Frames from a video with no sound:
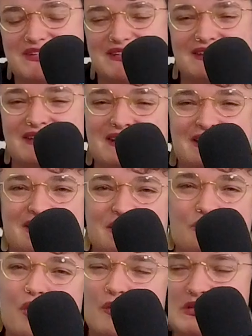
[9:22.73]
it
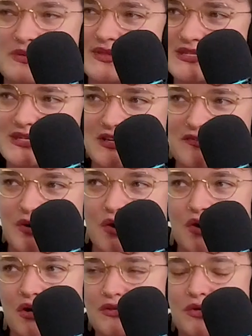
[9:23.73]
will always be the city of my
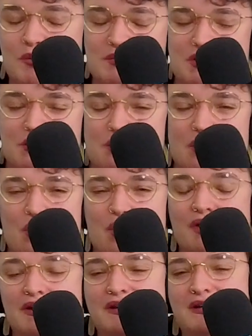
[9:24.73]
heart, the hometown of my
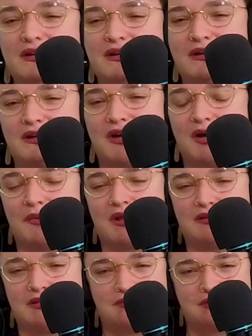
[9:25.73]
heart. And I
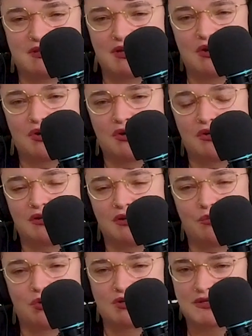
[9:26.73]
lived there
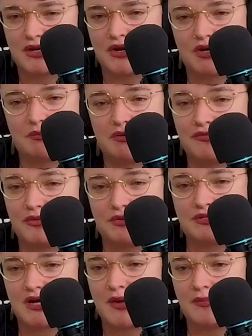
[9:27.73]
and worked there at a pivotal
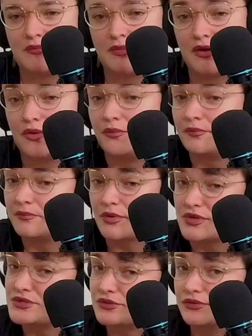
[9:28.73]
time in my own
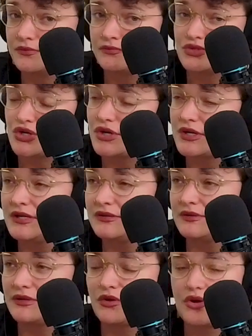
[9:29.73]
personal journey
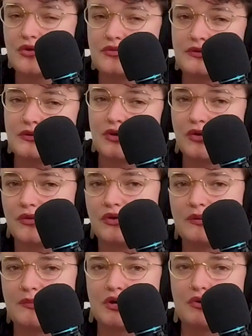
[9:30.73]
and growth and early
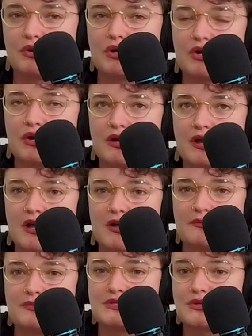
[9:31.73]
on in my career. And
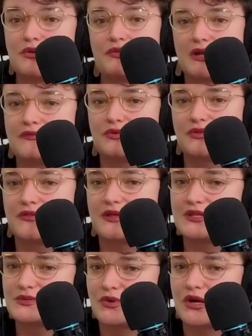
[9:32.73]
I'm so thankful that
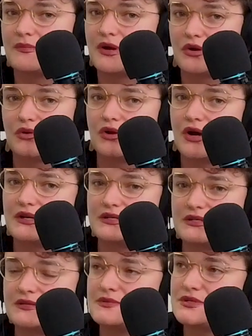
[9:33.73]
that's where my career got
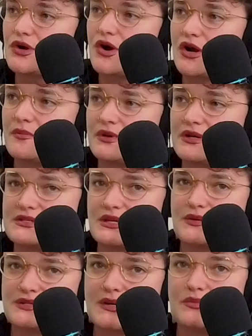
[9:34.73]
to start, because I
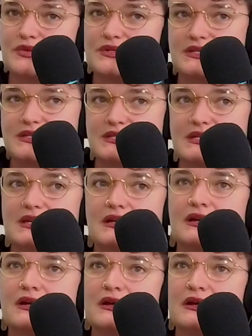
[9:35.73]
was able to see